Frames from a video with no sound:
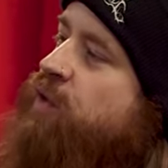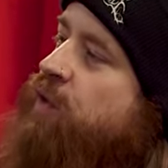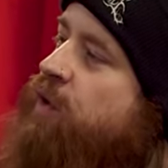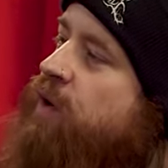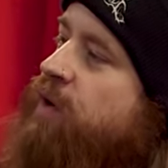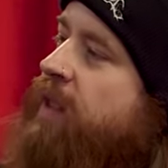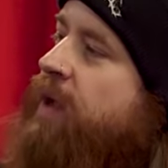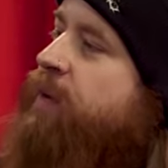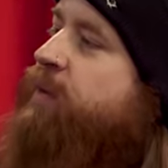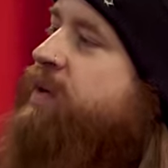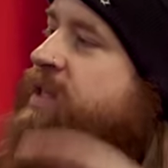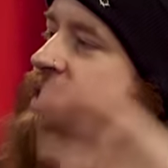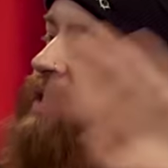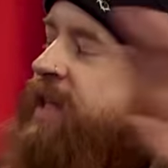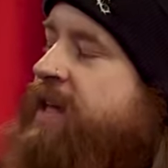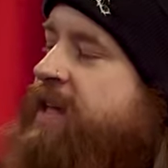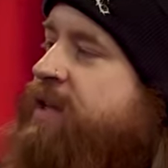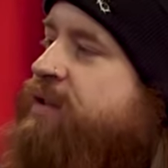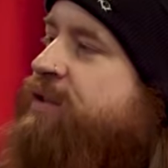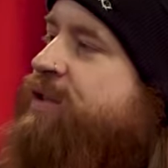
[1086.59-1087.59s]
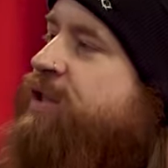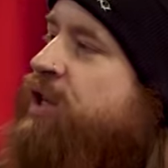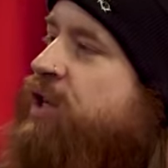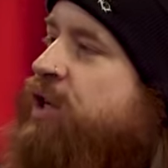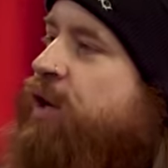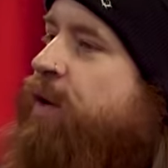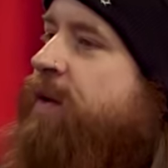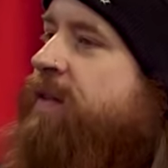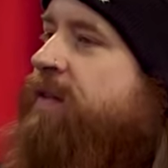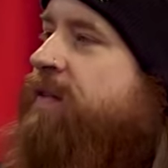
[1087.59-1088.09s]
tour, like, which they used to
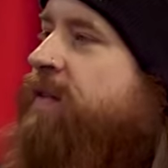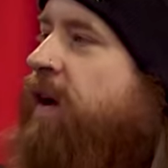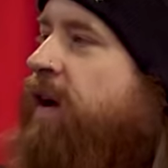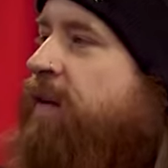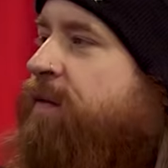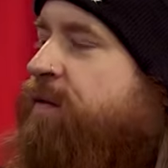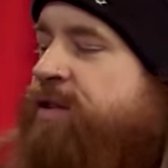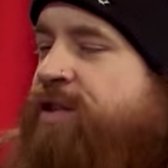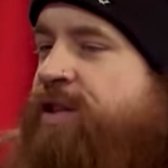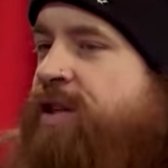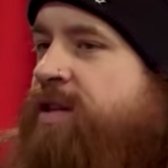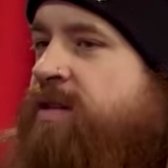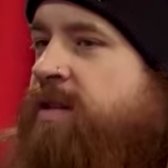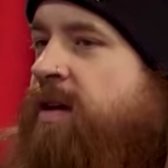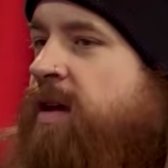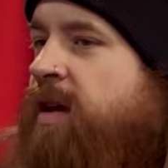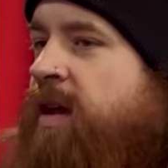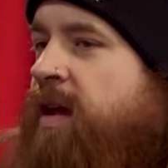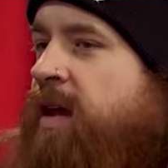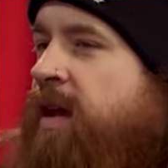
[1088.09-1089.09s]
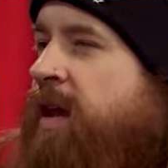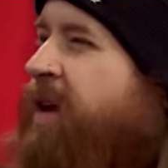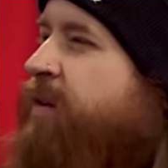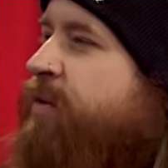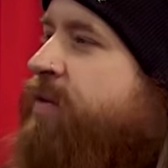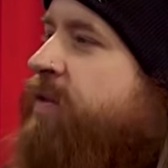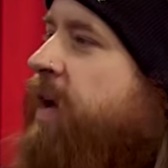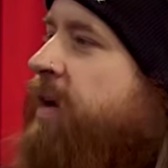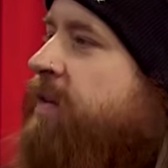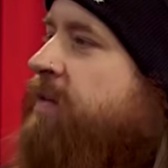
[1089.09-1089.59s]
do and stuff, was just, it
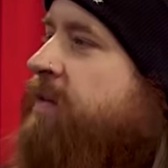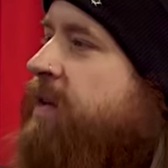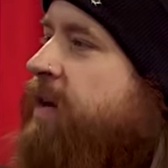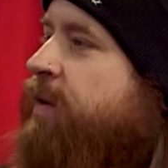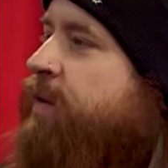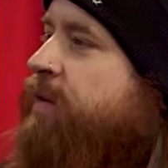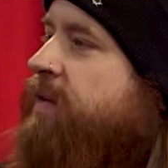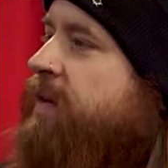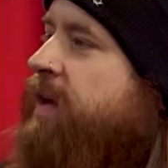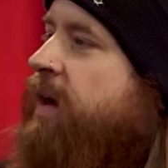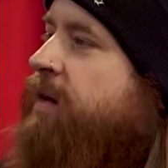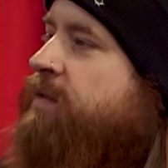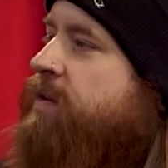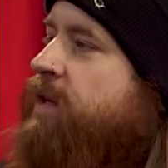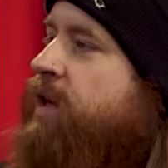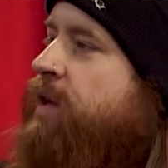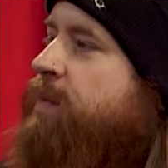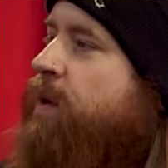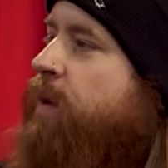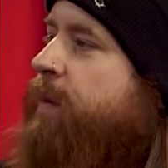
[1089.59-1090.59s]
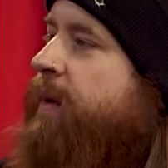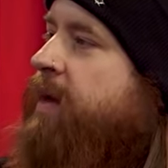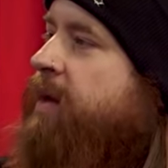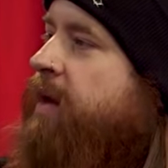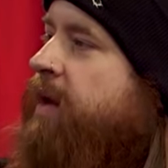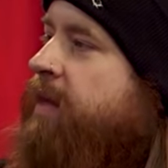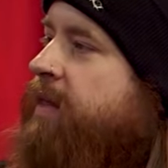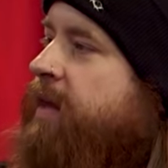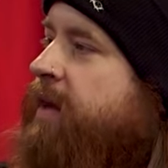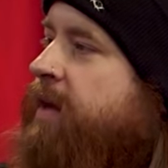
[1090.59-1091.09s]
was nice. It was, was a good moment,
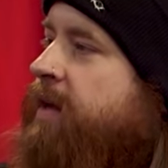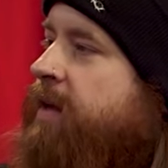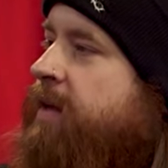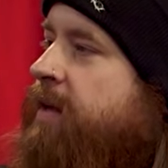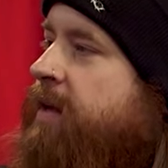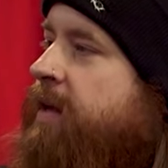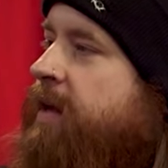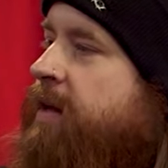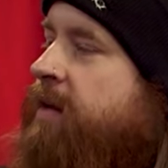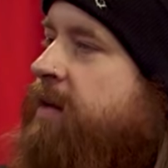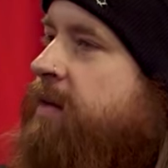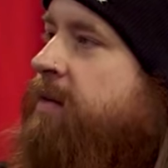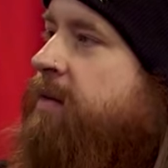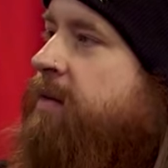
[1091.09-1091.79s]
I think. Cool. I think